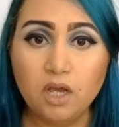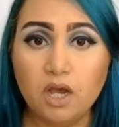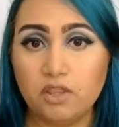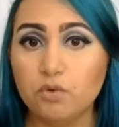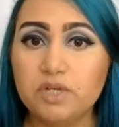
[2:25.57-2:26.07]

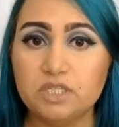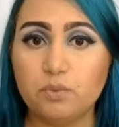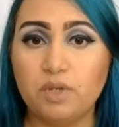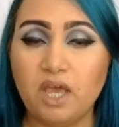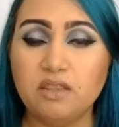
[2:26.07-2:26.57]
And the reason
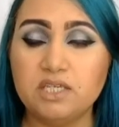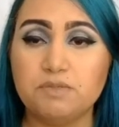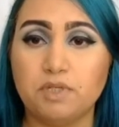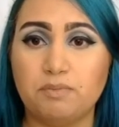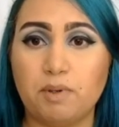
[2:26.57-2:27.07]
we had these
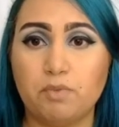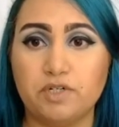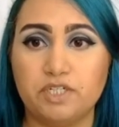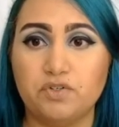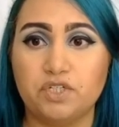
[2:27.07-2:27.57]
multi-member
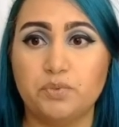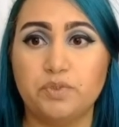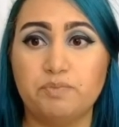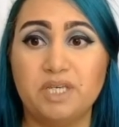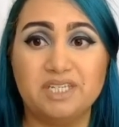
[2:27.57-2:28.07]
districts
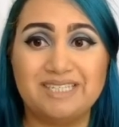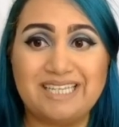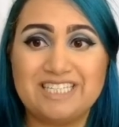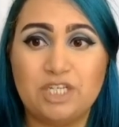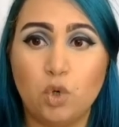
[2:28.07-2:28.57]
was because
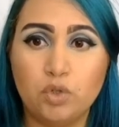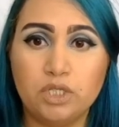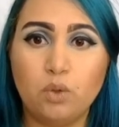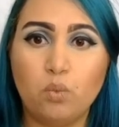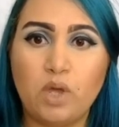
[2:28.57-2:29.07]
that's the
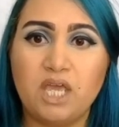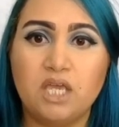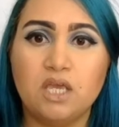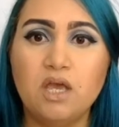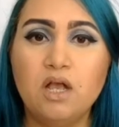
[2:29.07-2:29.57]
only
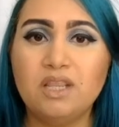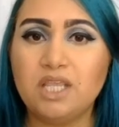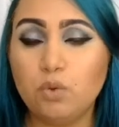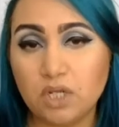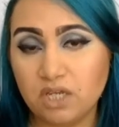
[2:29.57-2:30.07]
way that
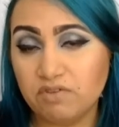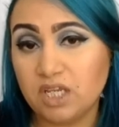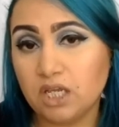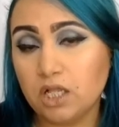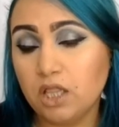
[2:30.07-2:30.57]
you could even
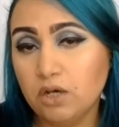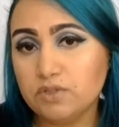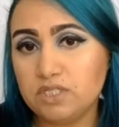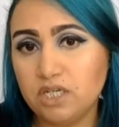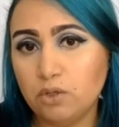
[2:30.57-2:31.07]
get
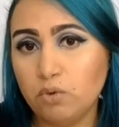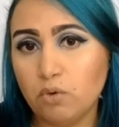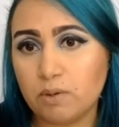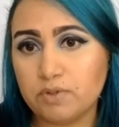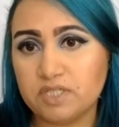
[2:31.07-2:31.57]
close to equal
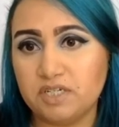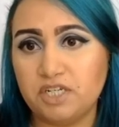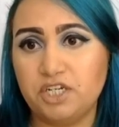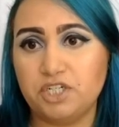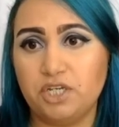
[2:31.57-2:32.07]

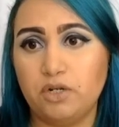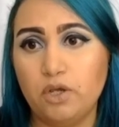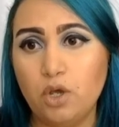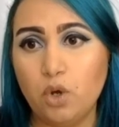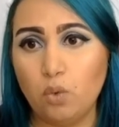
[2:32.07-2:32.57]
representation
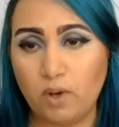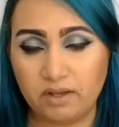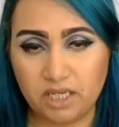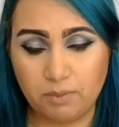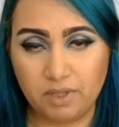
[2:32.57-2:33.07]
while
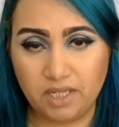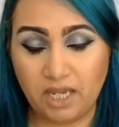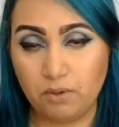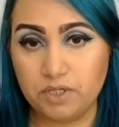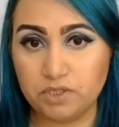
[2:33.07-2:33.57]
keeping the
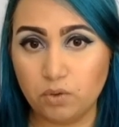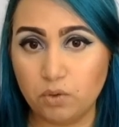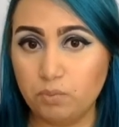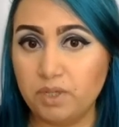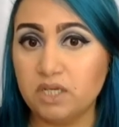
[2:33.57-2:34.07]
counties
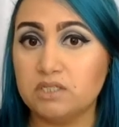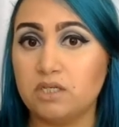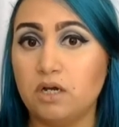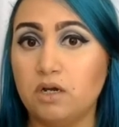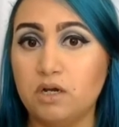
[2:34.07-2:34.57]
whole, because
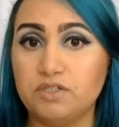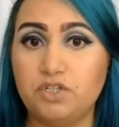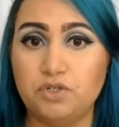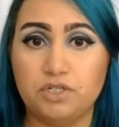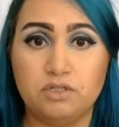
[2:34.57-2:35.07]
our
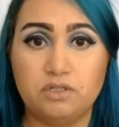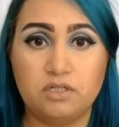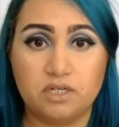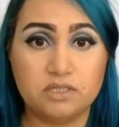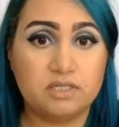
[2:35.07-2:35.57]
Constitution
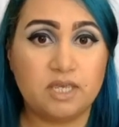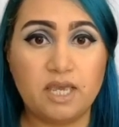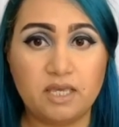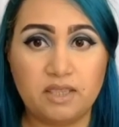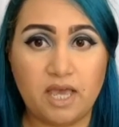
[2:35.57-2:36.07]
does
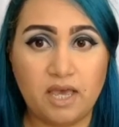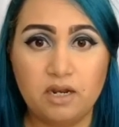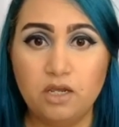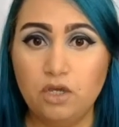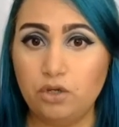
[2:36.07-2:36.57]
say that
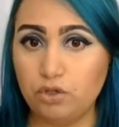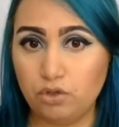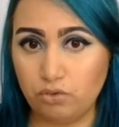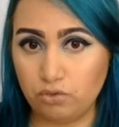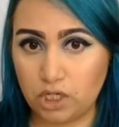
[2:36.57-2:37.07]

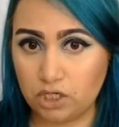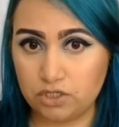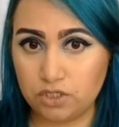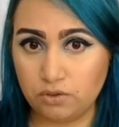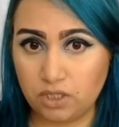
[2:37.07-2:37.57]
you need
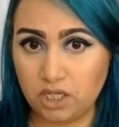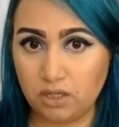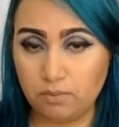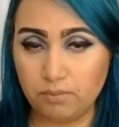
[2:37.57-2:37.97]
to keep